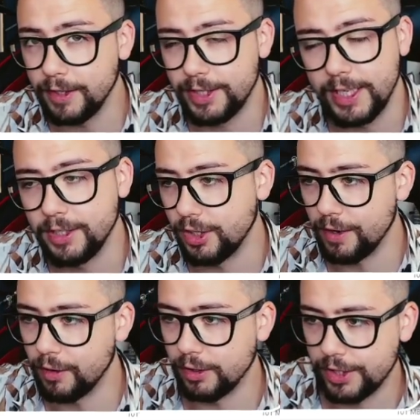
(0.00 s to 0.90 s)
your scenes that
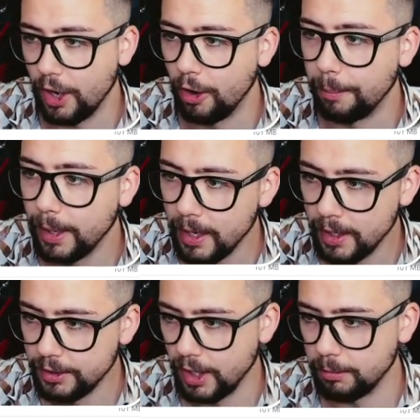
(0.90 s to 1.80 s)
you've got set up.
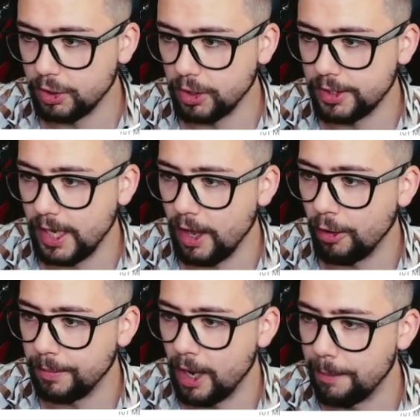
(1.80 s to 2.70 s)
So I'm just going to set that
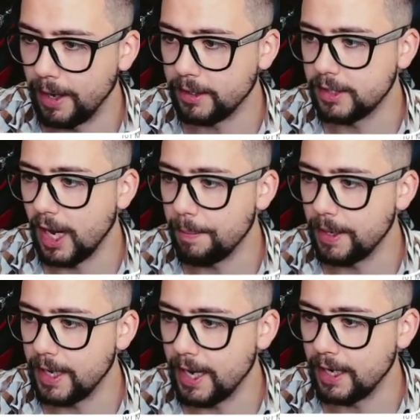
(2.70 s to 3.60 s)
up now by
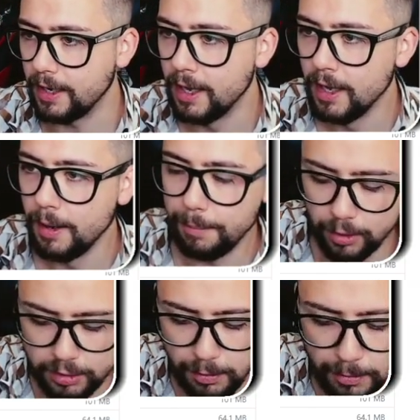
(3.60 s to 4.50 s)
typing in
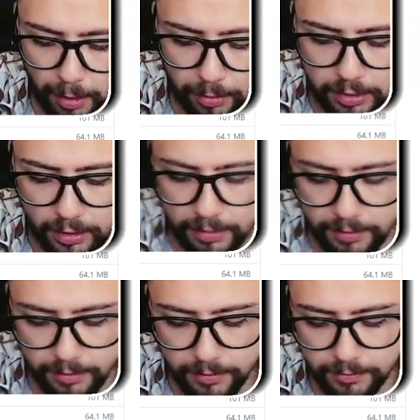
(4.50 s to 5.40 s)
portable mode
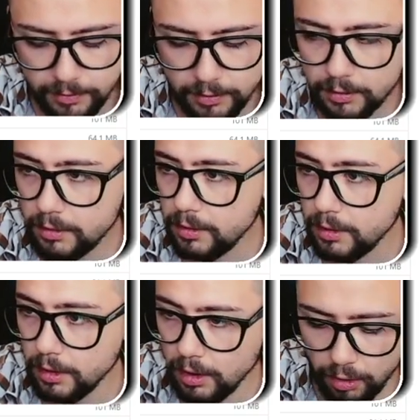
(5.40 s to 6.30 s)

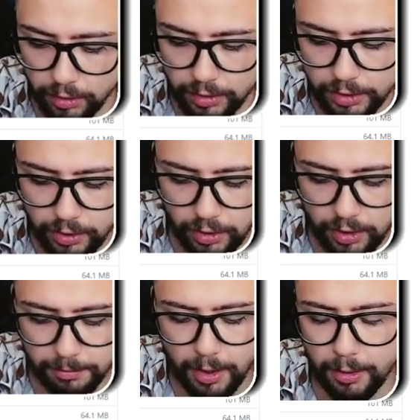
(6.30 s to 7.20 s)

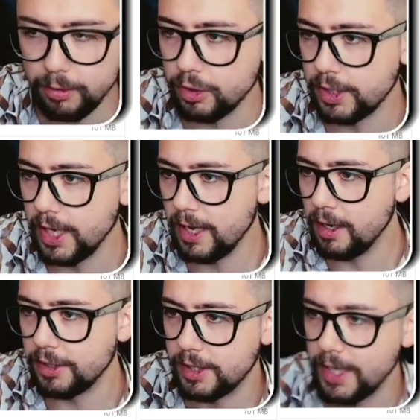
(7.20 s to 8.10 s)
underscore mode just here
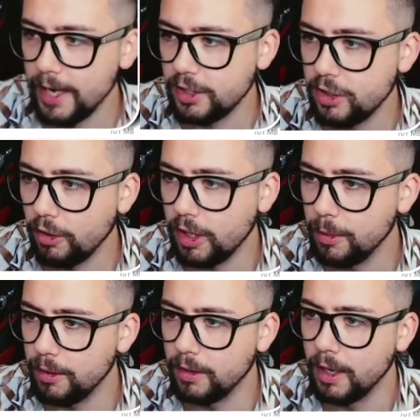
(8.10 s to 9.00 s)
as a text
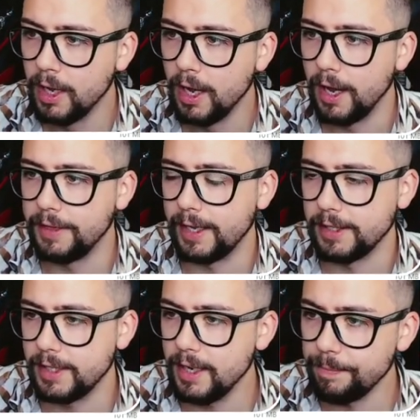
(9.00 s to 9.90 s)
document, and
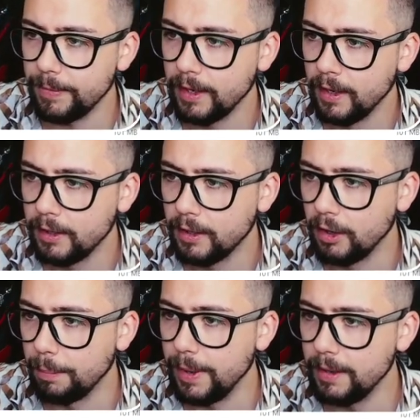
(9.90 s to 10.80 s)
that's it.
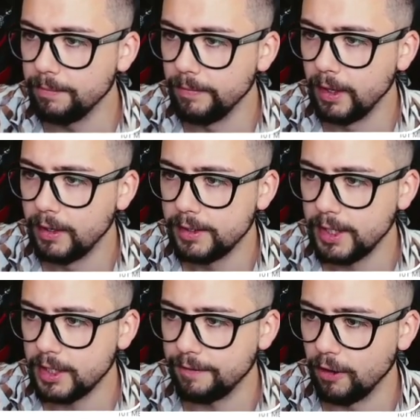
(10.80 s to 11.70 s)
Go to bin
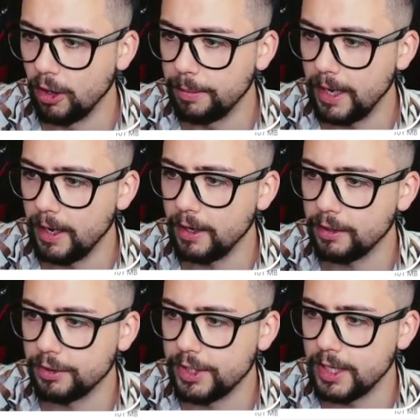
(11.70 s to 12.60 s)
64-bit and
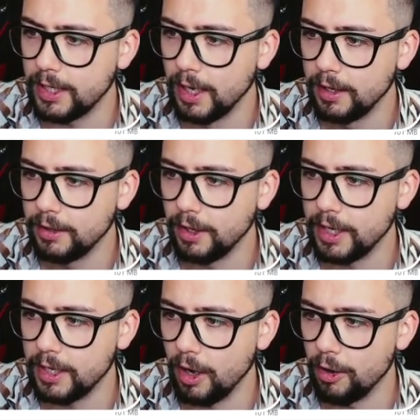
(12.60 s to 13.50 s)
you'll see that
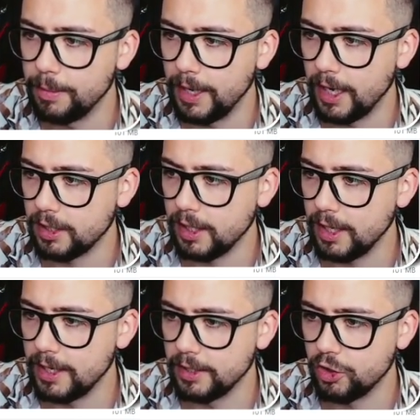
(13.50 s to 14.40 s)
the OBS
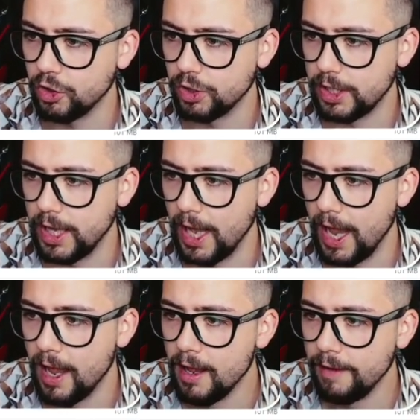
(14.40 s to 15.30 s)
is just
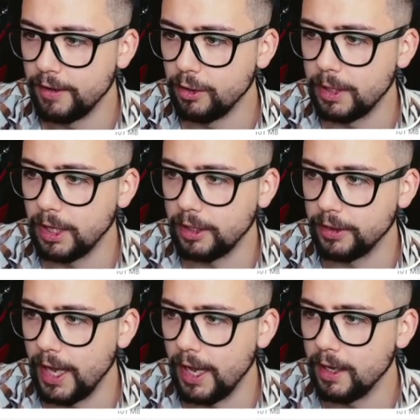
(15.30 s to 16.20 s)
there. If I double click
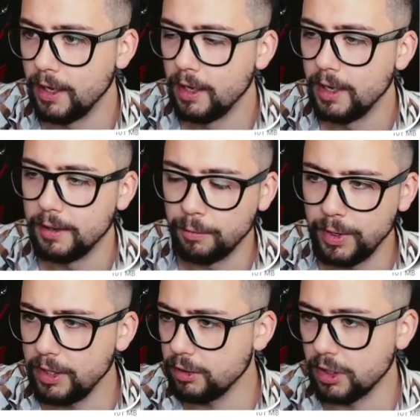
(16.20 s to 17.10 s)
on that,
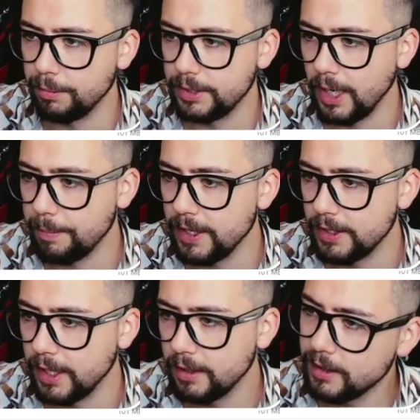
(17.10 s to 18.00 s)
Windows are going to protect
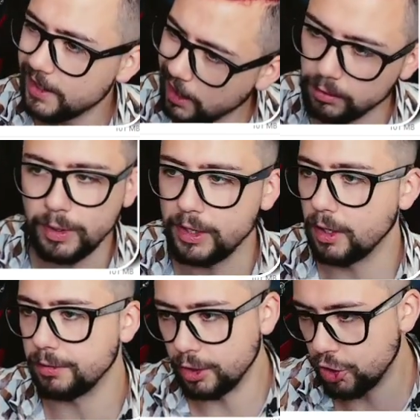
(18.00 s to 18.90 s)
PC. Tell
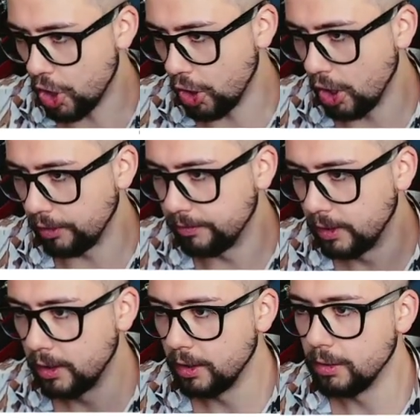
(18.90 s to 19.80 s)
Windows to jog on.
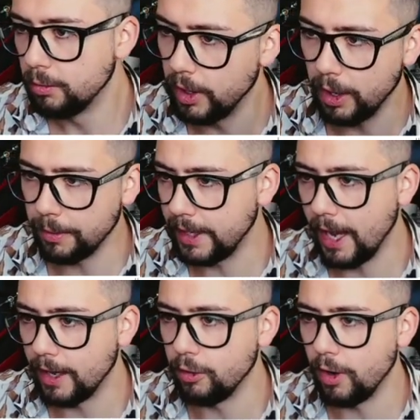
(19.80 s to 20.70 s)
We're
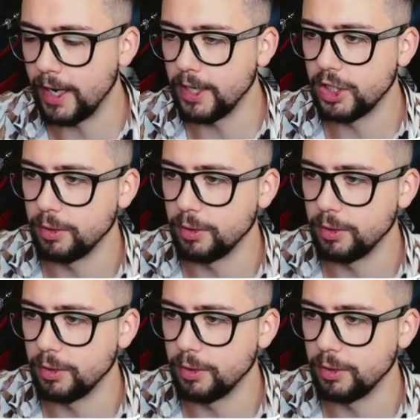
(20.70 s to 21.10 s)
getting right into